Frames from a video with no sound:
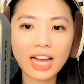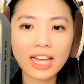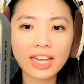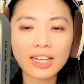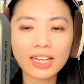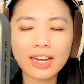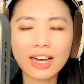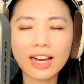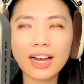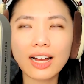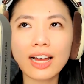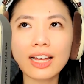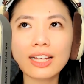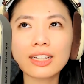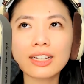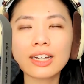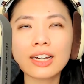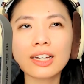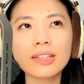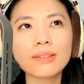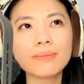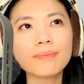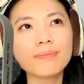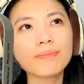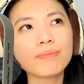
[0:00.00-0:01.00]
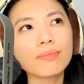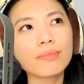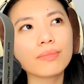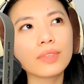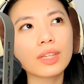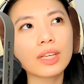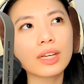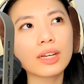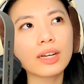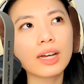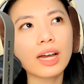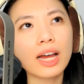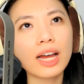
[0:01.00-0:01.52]
I I get
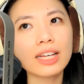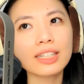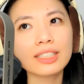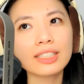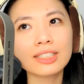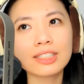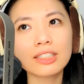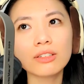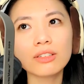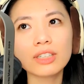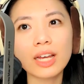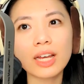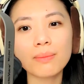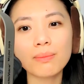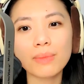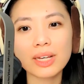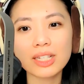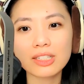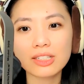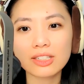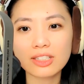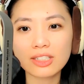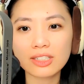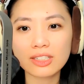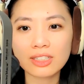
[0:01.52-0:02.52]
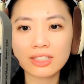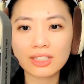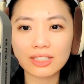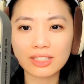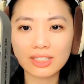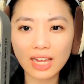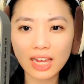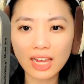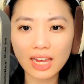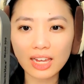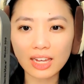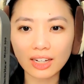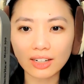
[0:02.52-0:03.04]
I still get messages
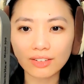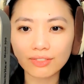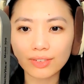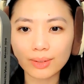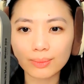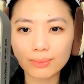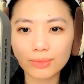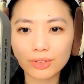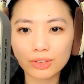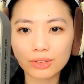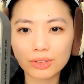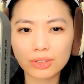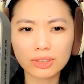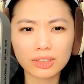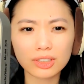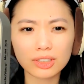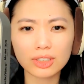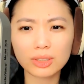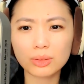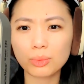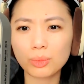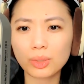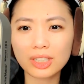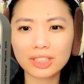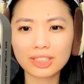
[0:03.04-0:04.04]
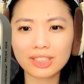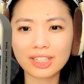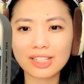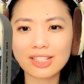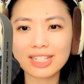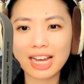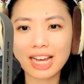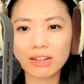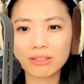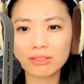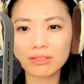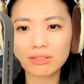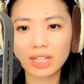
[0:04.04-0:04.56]
today from recruiters. We're in a
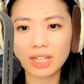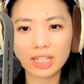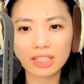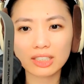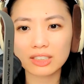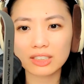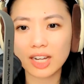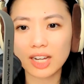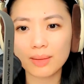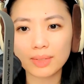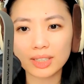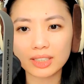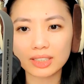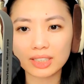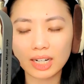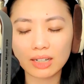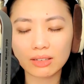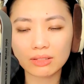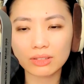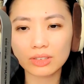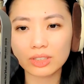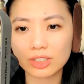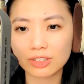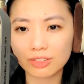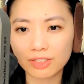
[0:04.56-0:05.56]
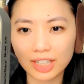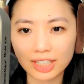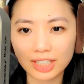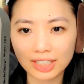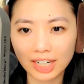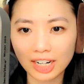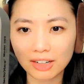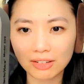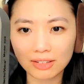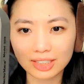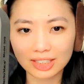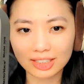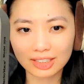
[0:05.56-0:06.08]
down economic downturn right
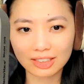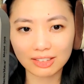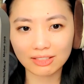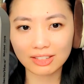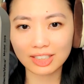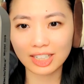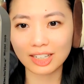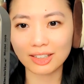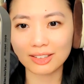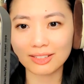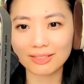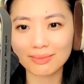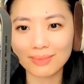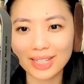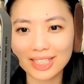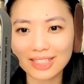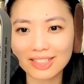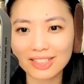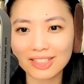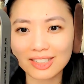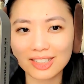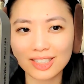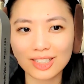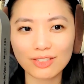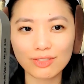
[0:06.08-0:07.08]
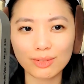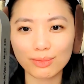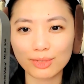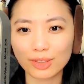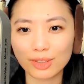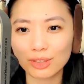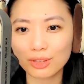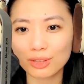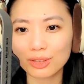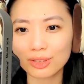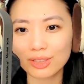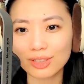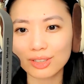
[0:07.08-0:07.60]
now. I still get messages from
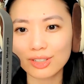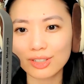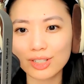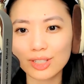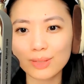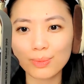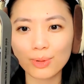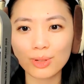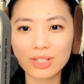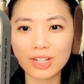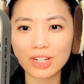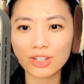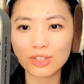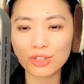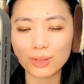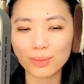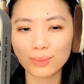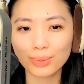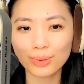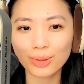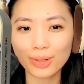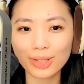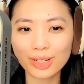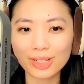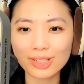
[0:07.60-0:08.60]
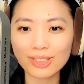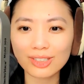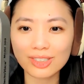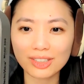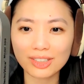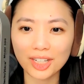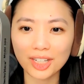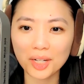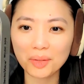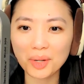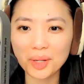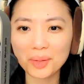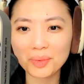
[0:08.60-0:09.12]
recruiters, potential employers. They're
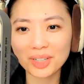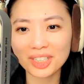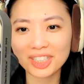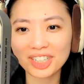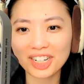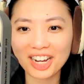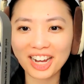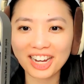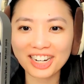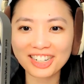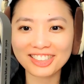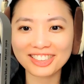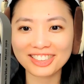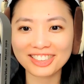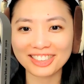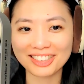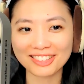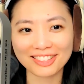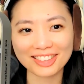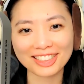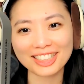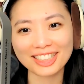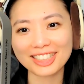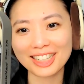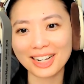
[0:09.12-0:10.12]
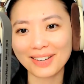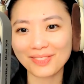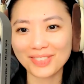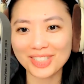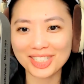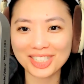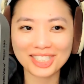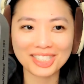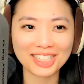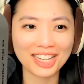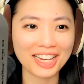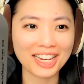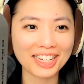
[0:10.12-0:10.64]
like, "We want to hire you," and then I'm
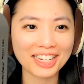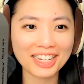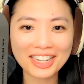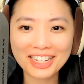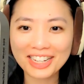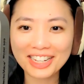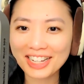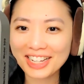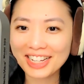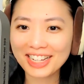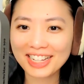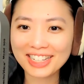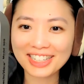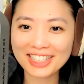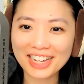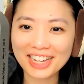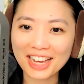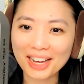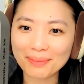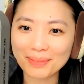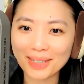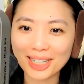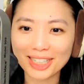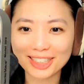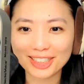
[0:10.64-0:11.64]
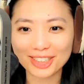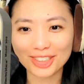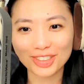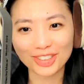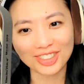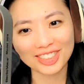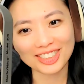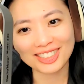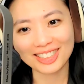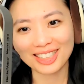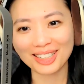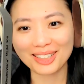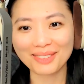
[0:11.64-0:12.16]
just like, "Yeah, I'm not
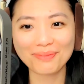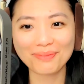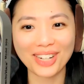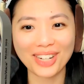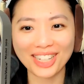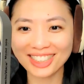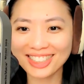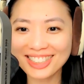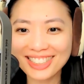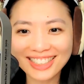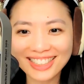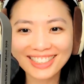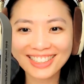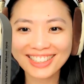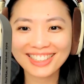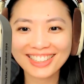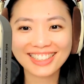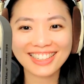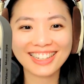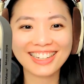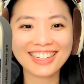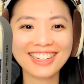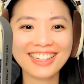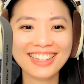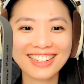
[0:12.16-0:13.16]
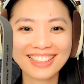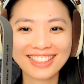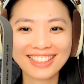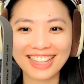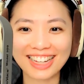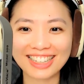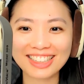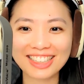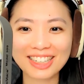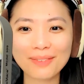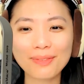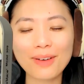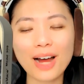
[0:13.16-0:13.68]
interested." But it's
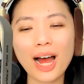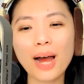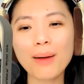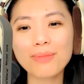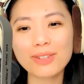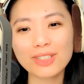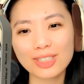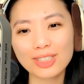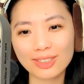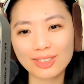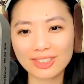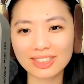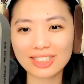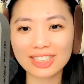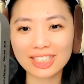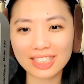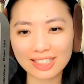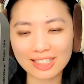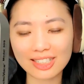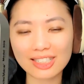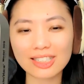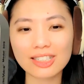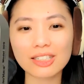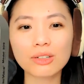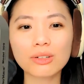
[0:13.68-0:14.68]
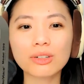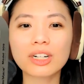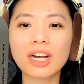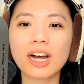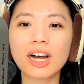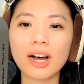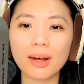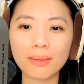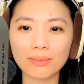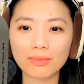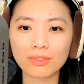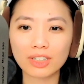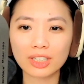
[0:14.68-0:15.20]
like the opportunities still
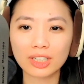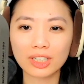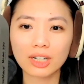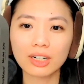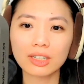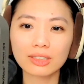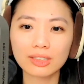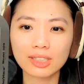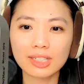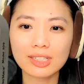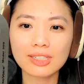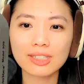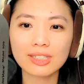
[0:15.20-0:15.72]
come regardless.